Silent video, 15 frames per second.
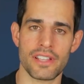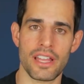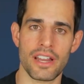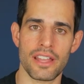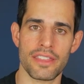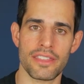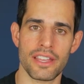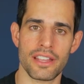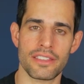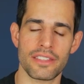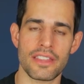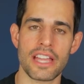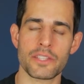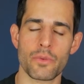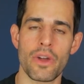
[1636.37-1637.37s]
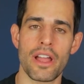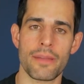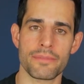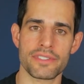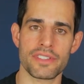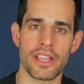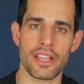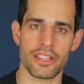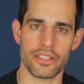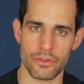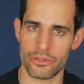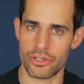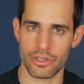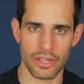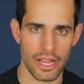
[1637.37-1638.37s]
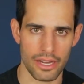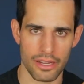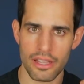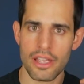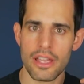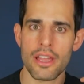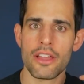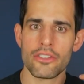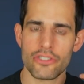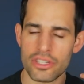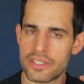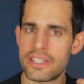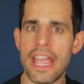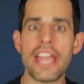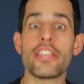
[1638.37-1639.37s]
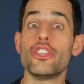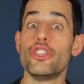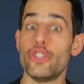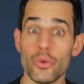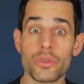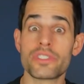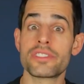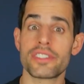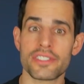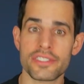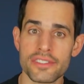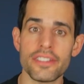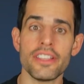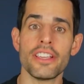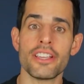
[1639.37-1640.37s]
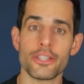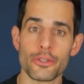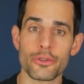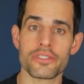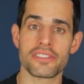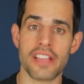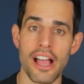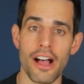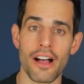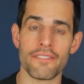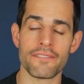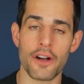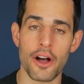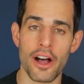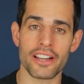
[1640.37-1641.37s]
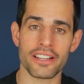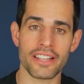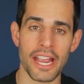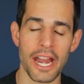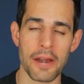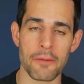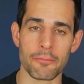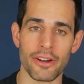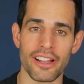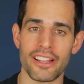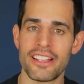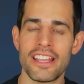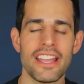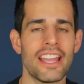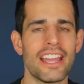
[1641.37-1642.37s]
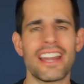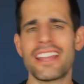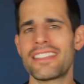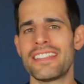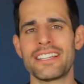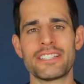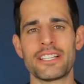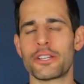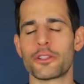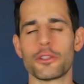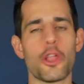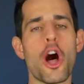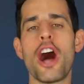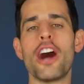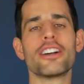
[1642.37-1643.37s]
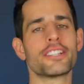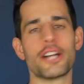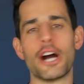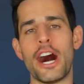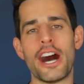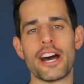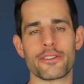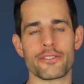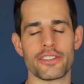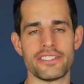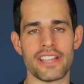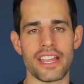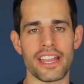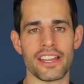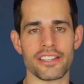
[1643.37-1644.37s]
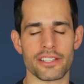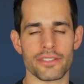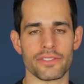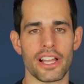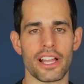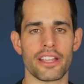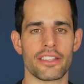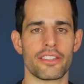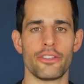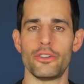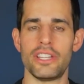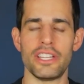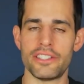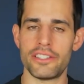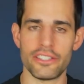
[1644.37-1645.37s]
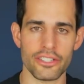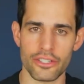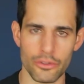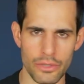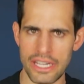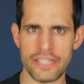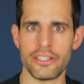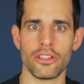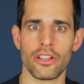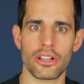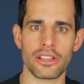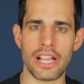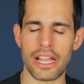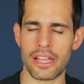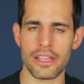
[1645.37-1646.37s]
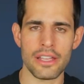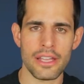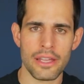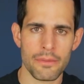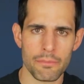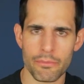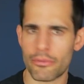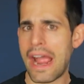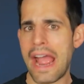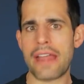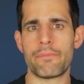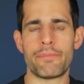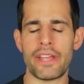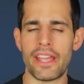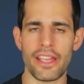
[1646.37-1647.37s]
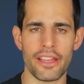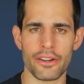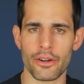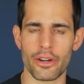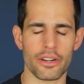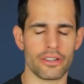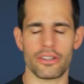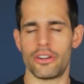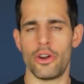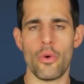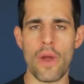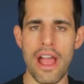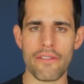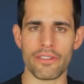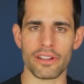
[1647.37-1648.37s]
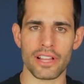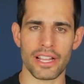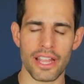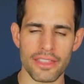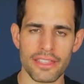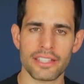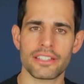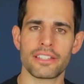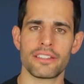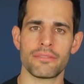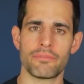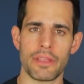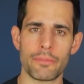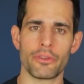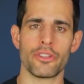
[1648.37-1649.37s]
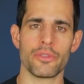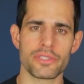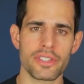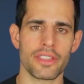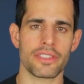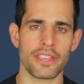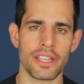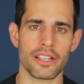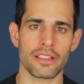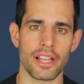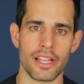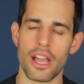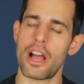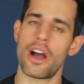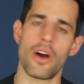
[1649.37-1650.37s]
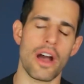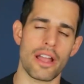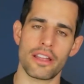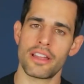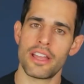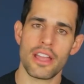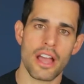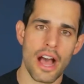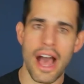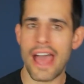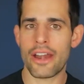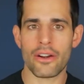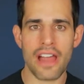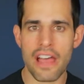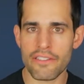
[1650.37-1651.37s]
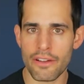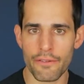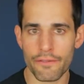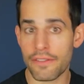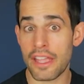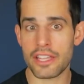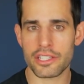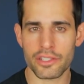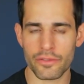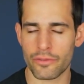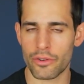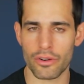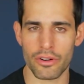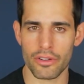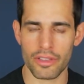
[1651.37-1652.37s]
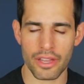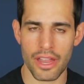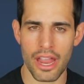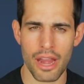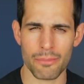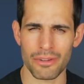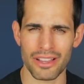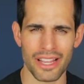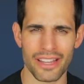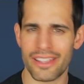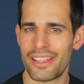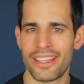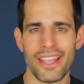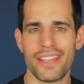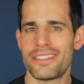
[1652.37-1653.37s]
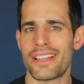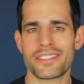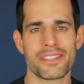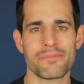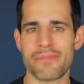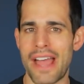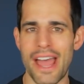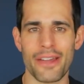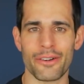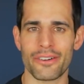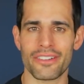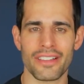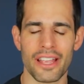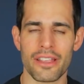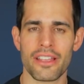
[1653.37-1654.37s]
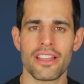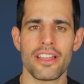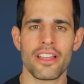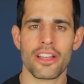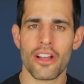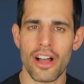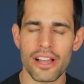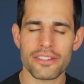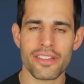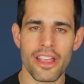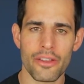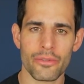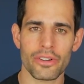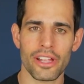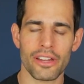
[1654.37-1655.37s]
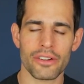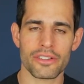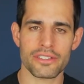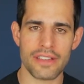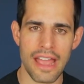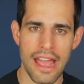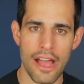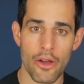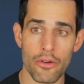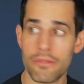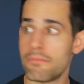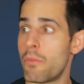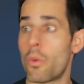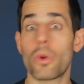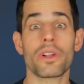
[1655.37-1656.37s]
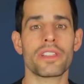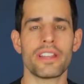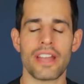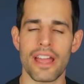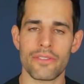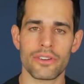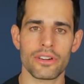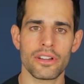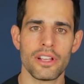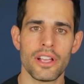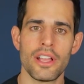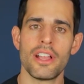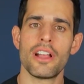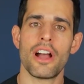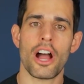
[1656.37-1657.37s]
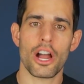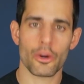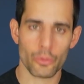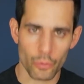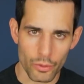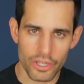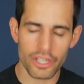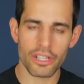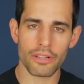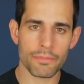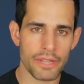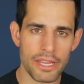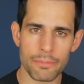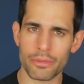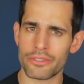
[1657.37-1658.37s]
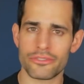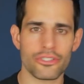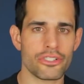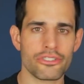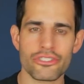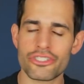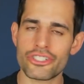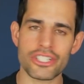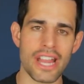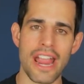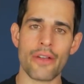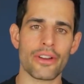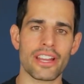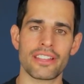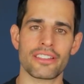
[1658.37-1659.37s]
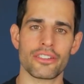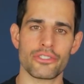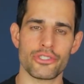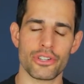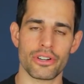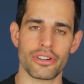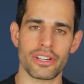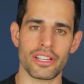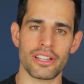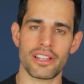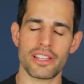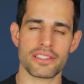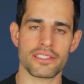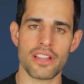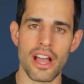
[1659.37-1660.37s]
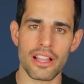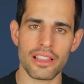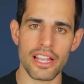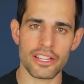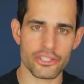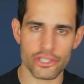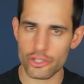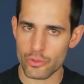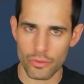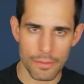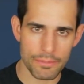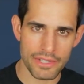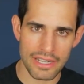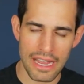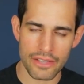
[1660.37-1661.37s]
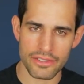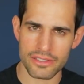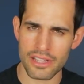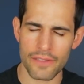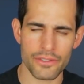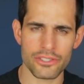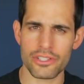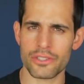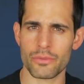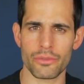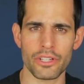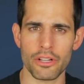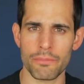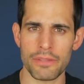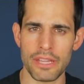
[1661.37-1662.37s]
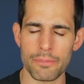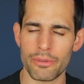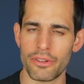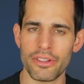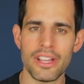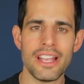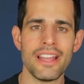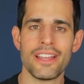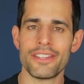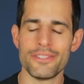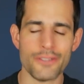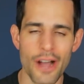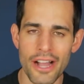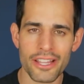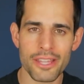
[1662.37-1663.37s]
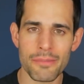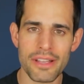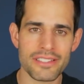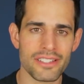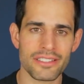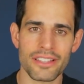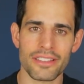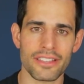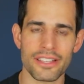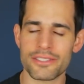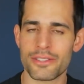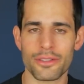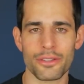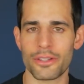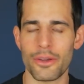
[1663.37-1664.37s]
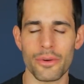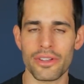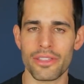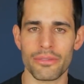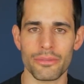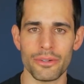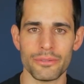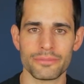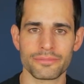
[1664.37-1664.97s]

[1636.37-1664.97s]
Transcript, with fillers: And I think that that's yeah. why I'm saying you should like just get used to seeing yourself on camera. And I think that long gone are the days of like you need you need to look like Brad Pitt or whoever. Like I think that people used to think like, "Oh, I I don't have a face for the camera." Like it doesn't matter. Like content creators now more than ever are real people just sharing their journey. It's not like scripted out stuff. It's just real people documenting the things that they're going through.